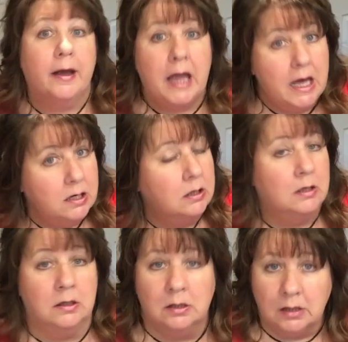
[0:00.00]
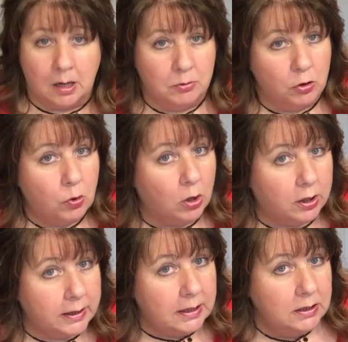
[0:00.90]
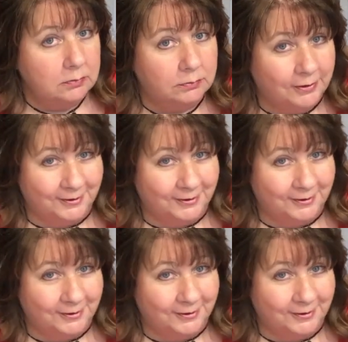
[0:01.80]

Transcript: Again, I'm a little quirky,